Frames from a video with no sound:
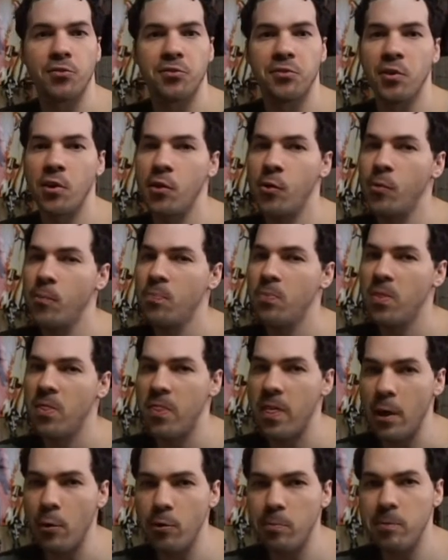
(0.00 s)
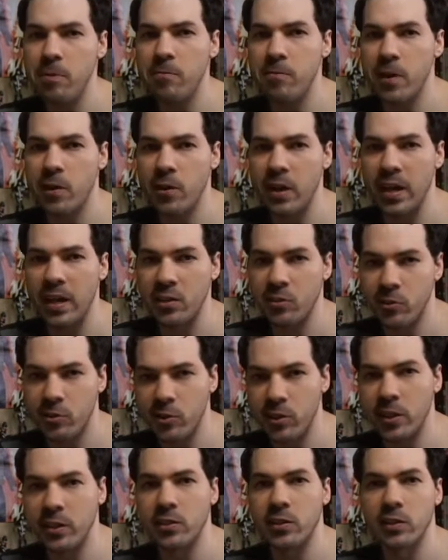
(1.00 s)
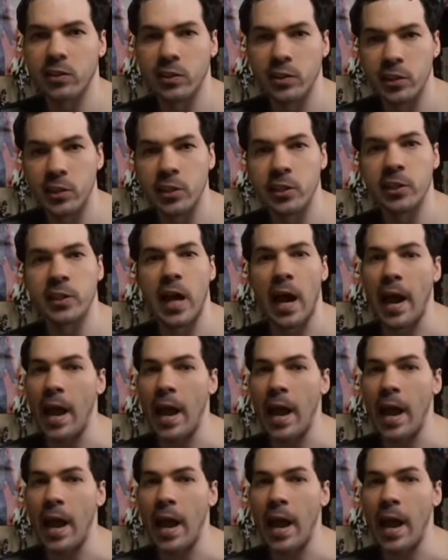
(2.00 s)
So that would be very interesting to learn.